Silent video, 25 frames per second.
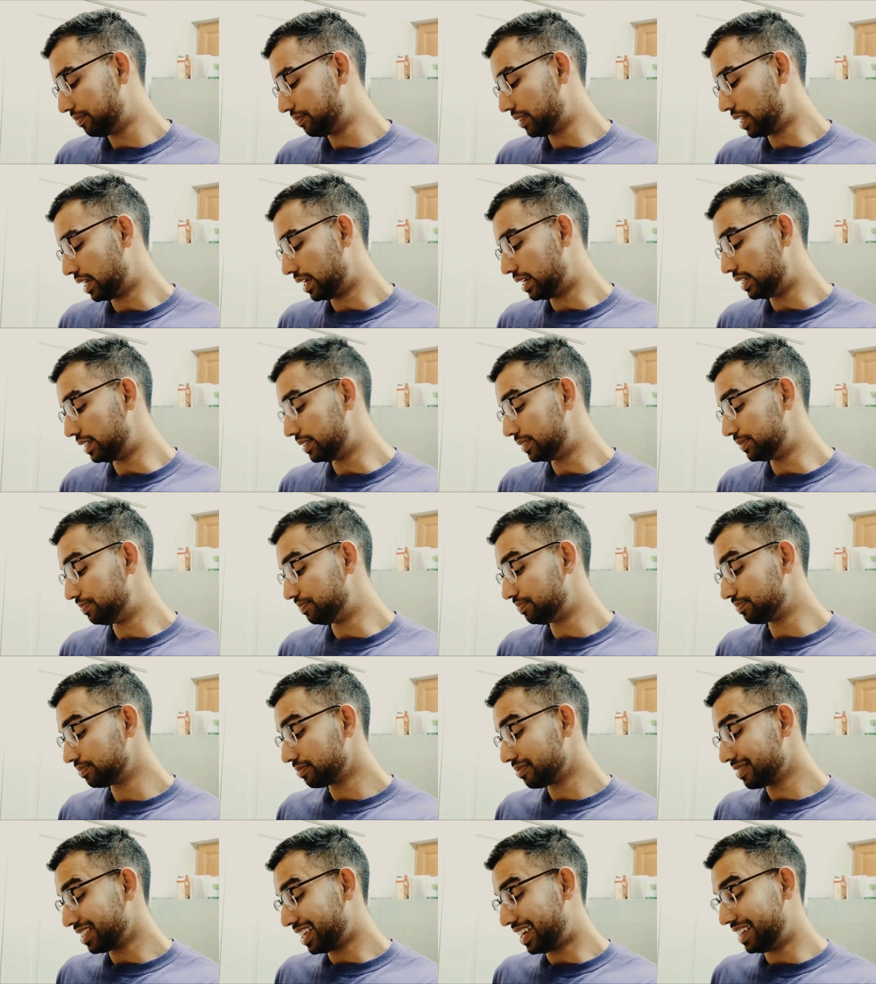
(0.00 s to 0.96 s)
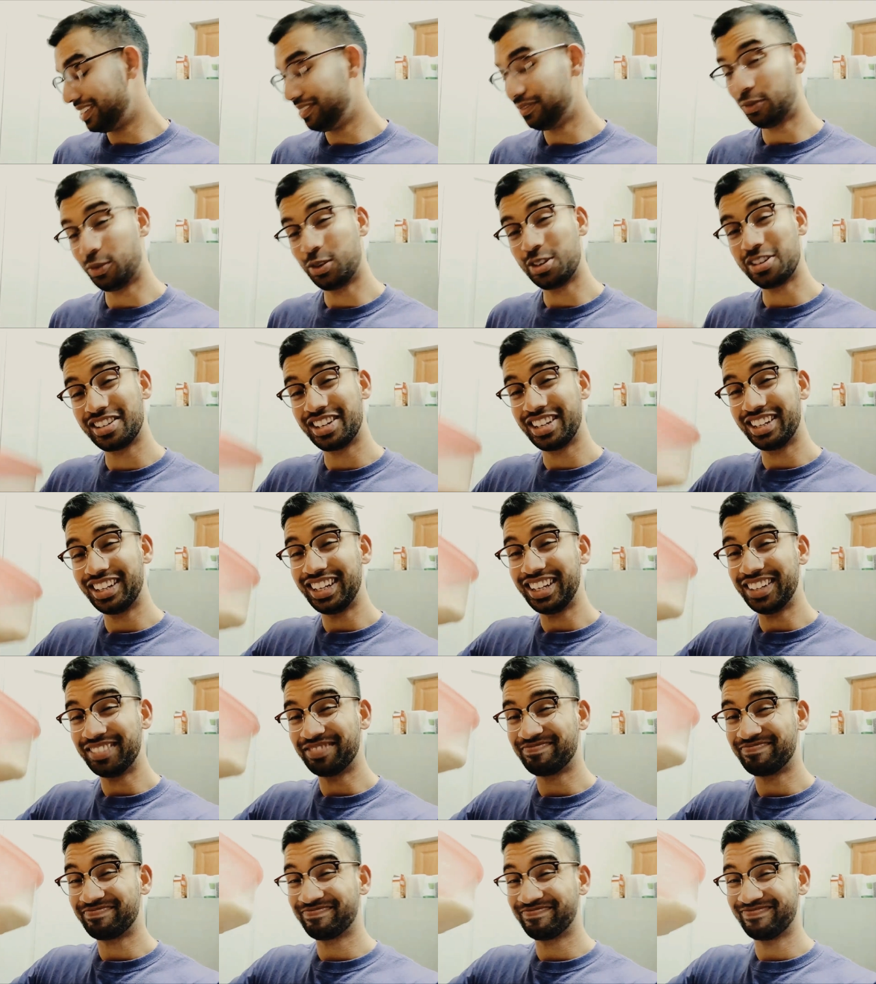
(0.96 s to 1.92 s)
Um, unfortunately,
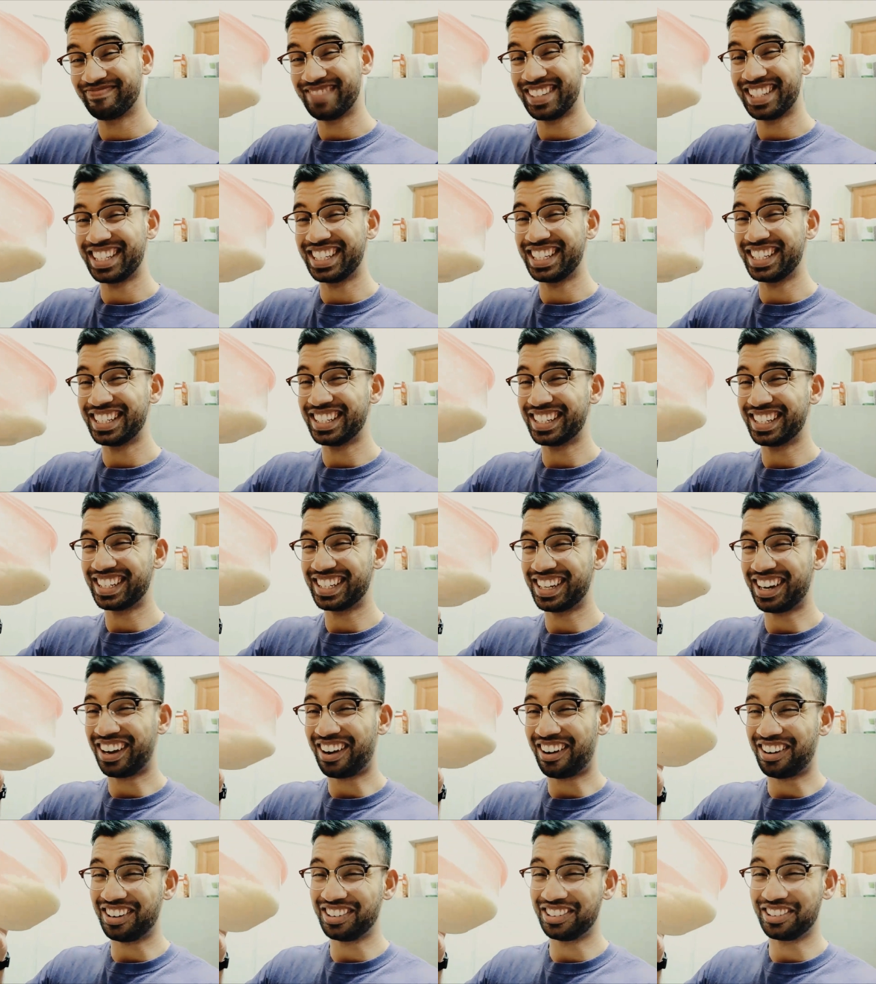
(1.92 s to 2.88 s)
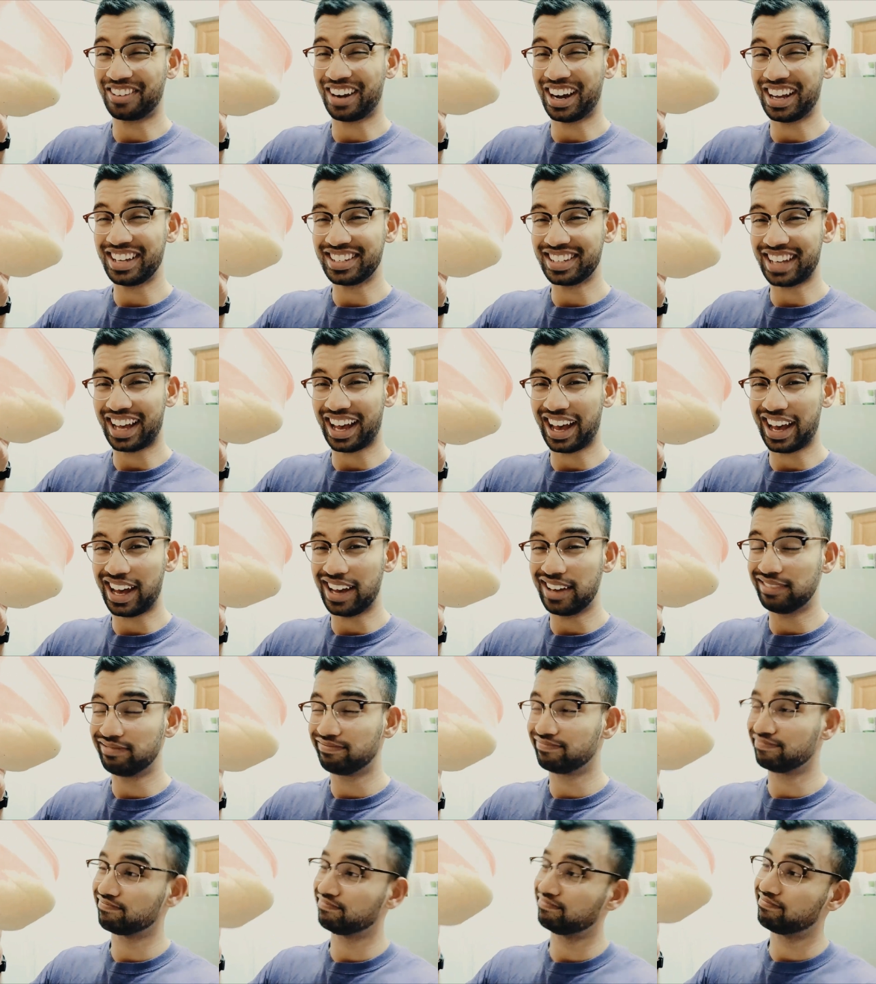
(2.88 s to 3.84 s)
this is all the rice I had.
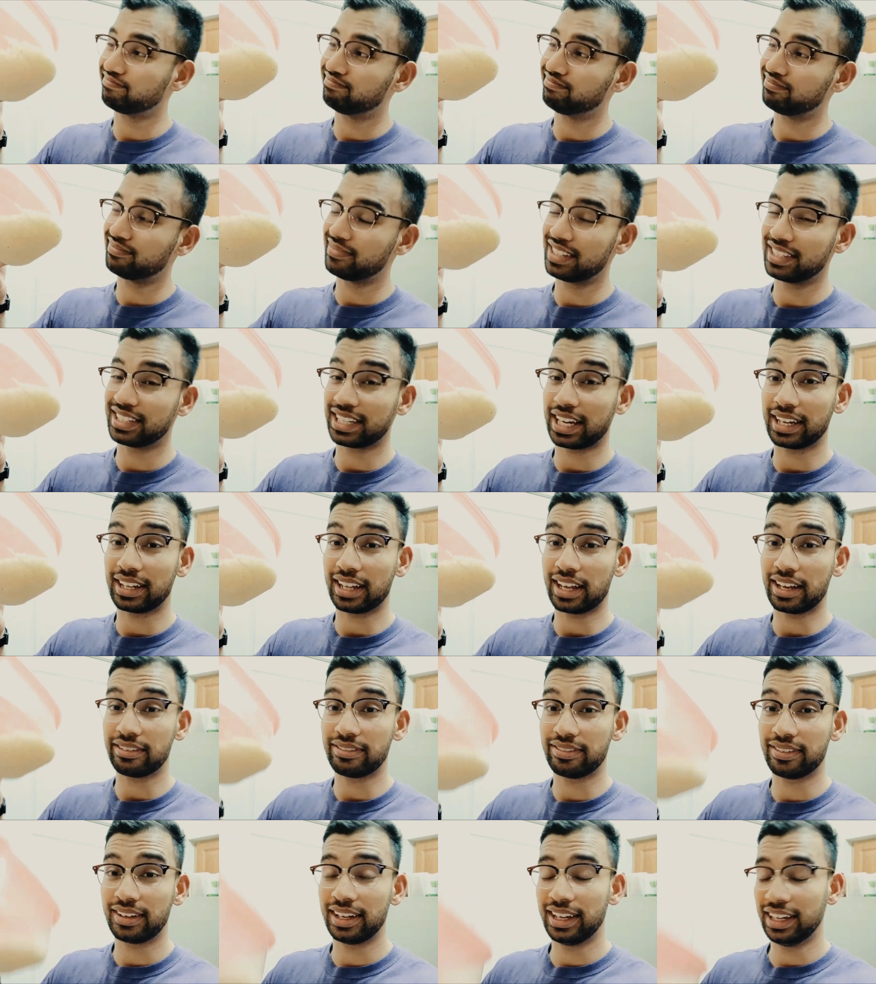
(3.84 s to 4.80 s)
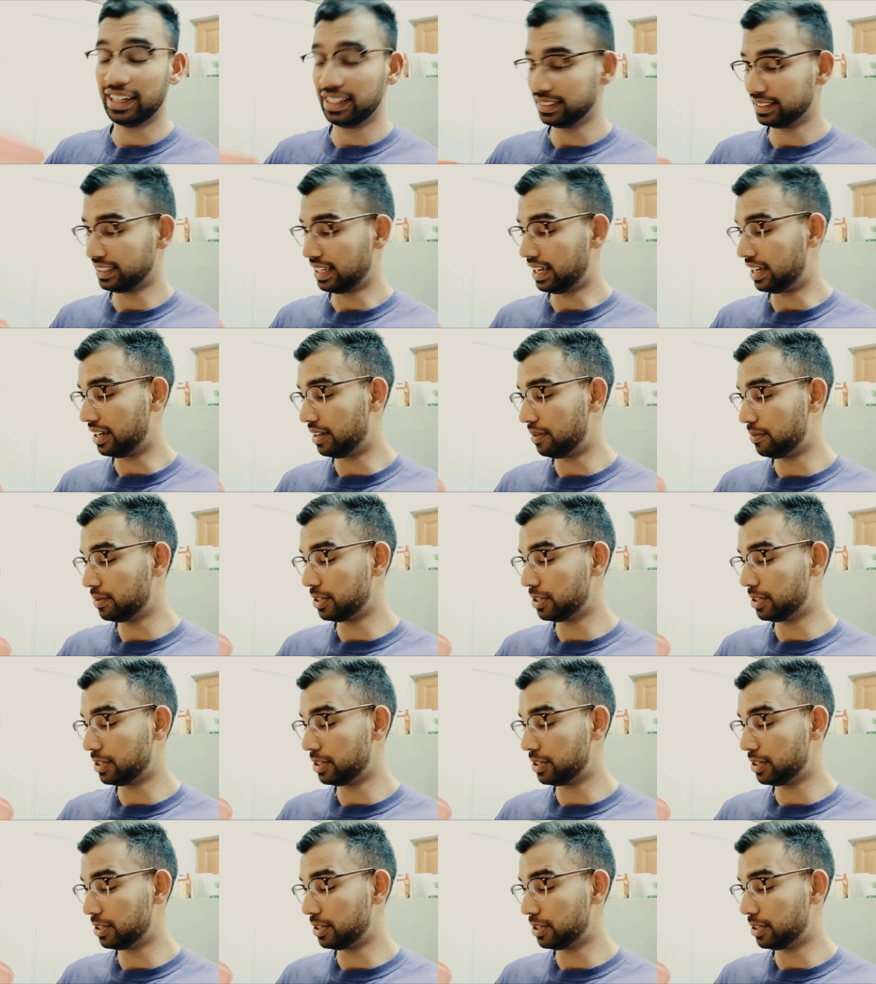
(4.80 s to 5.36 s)
Sad life. Um,